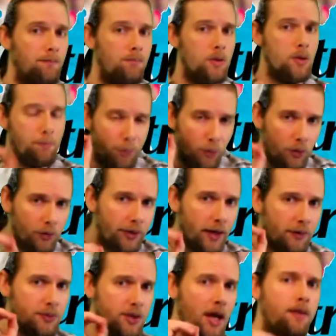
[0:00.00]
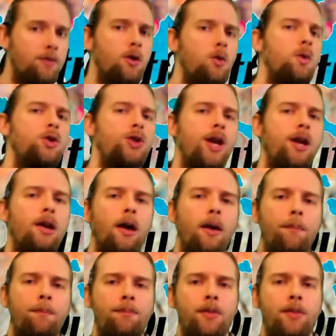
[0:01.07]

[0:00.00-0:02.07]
You both have to have no agenda.